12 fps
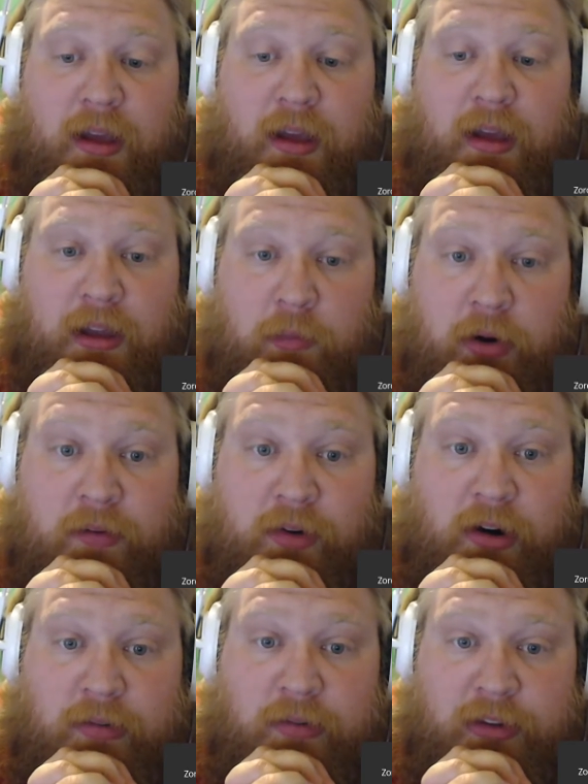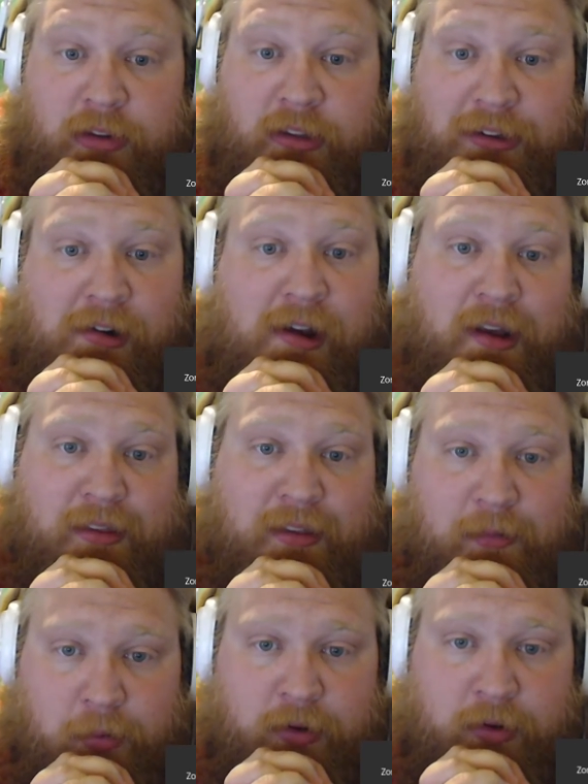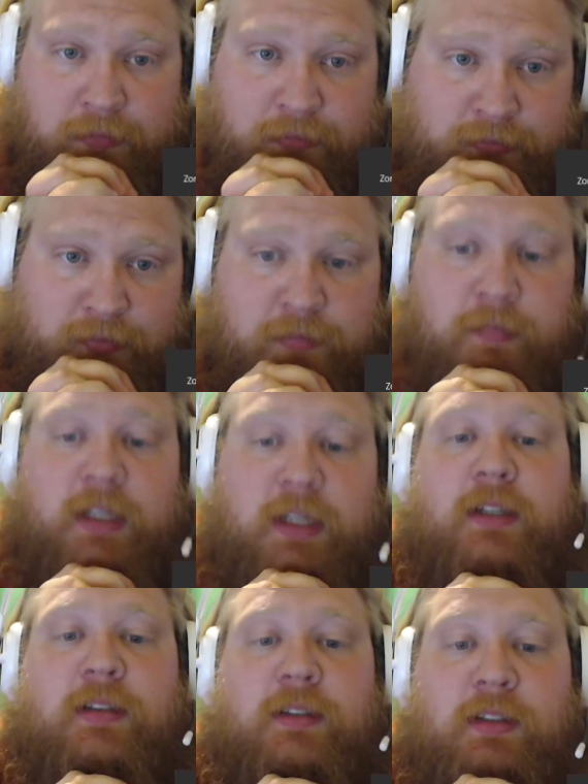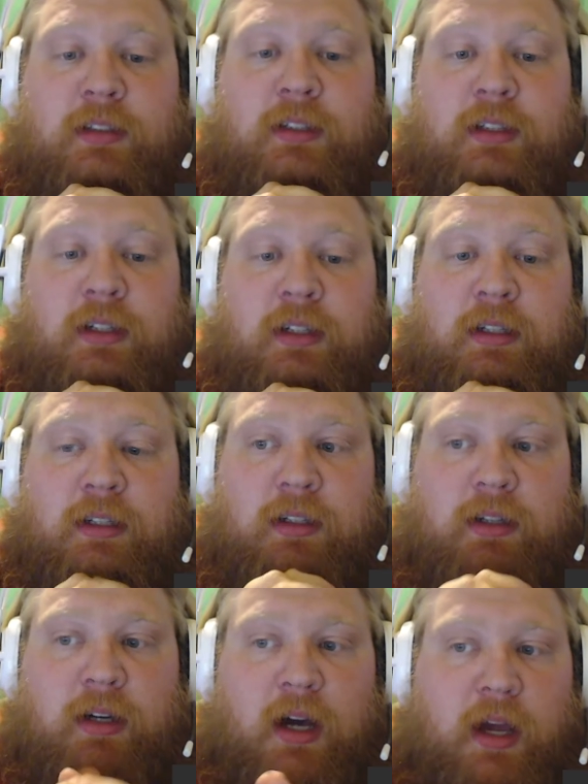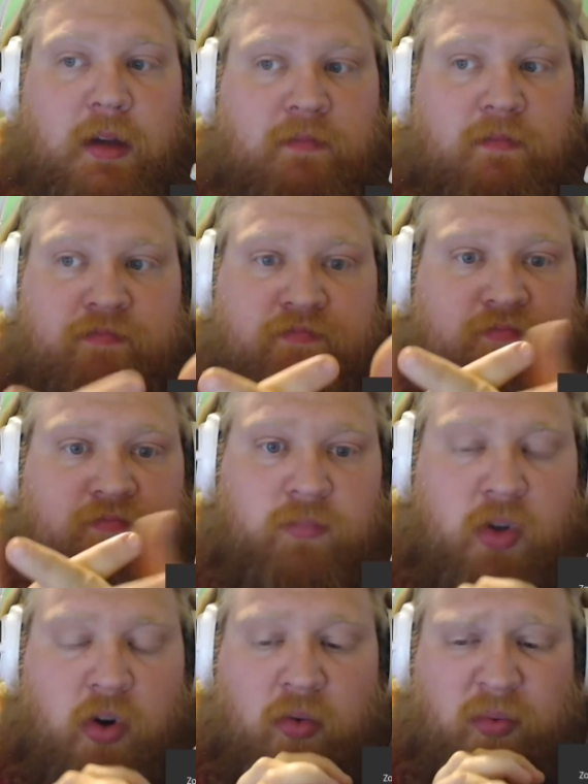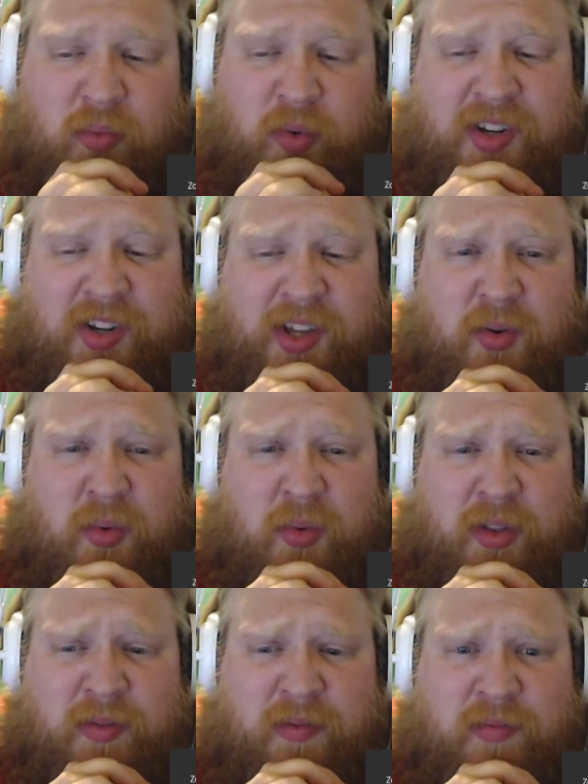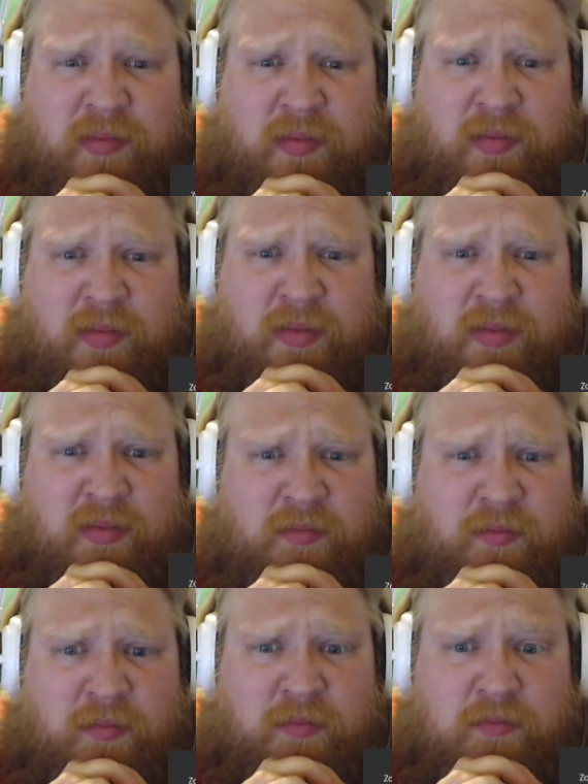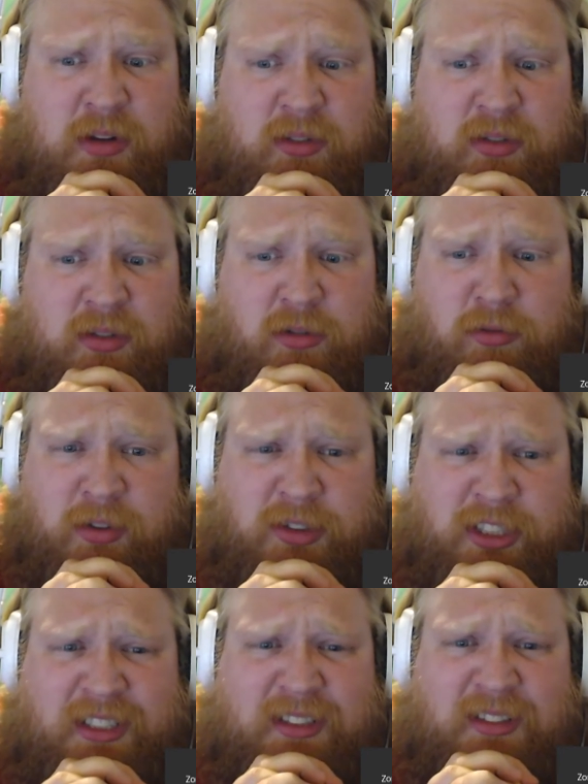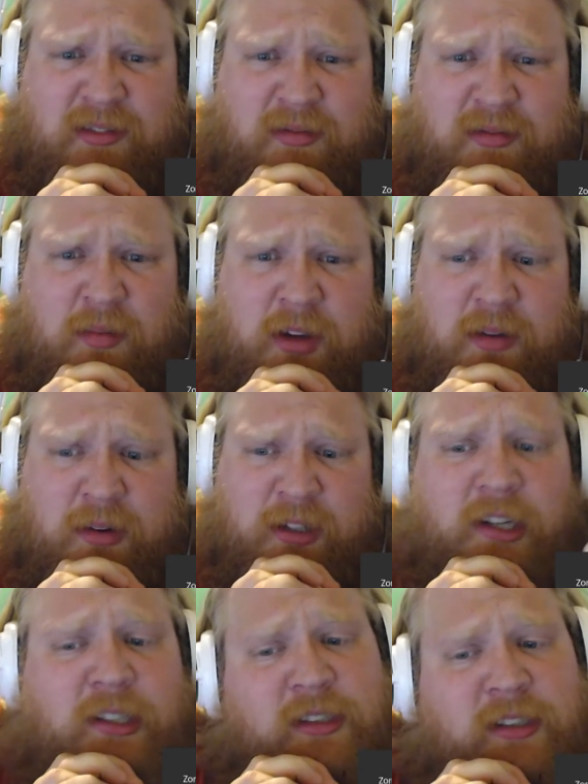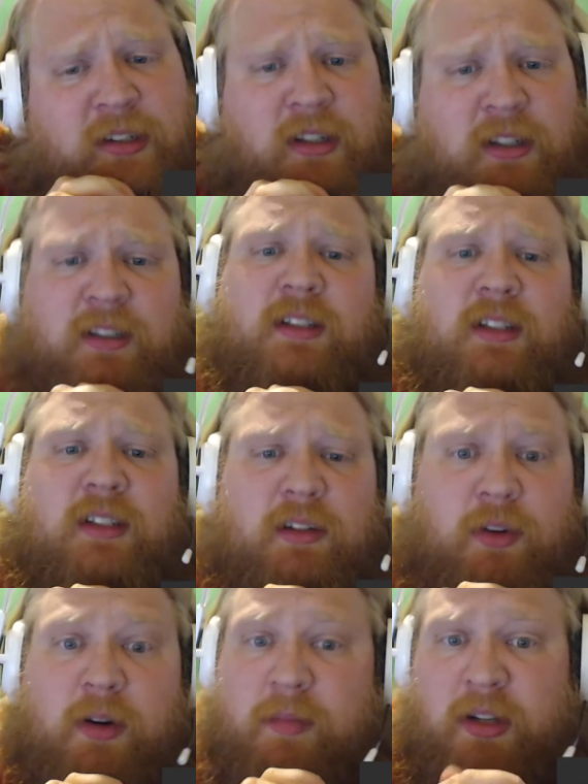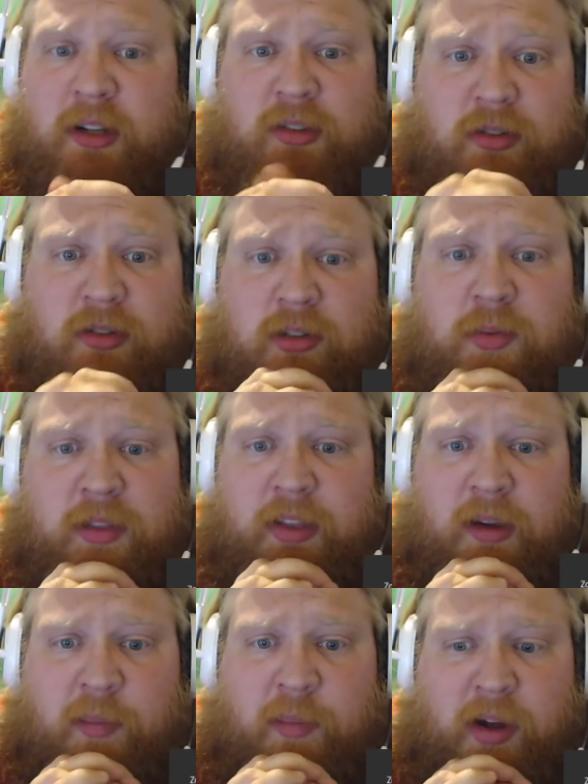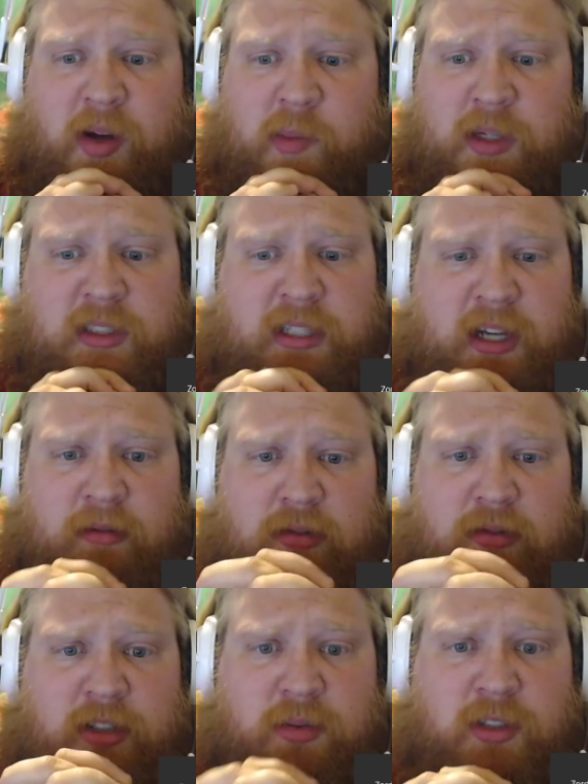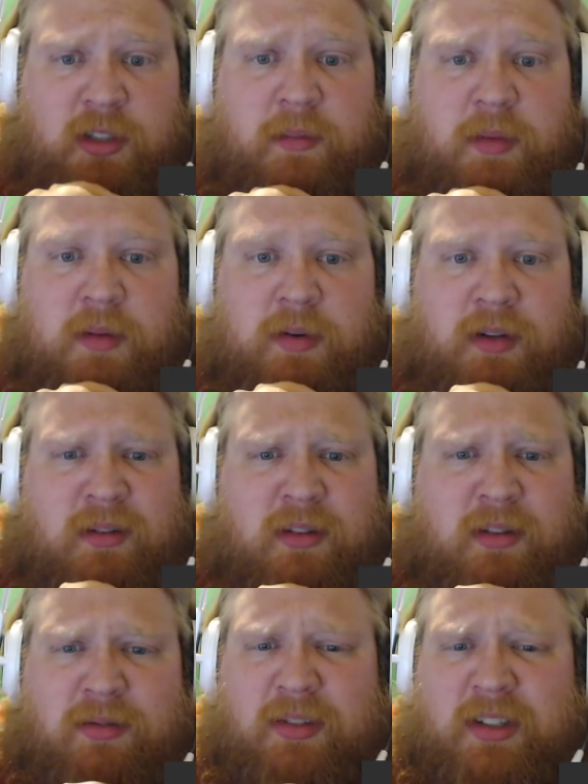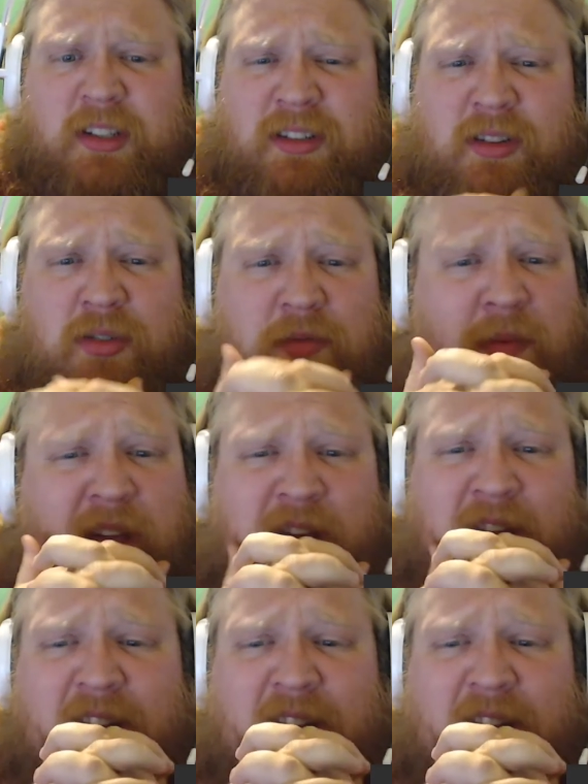And whatever I feel like talking at that point, because I don't want to deal with middle school bullshit. I mean, come on, guys. If you're in middle school, it's one thing. By all means, have a grudge with somebody, but don't include me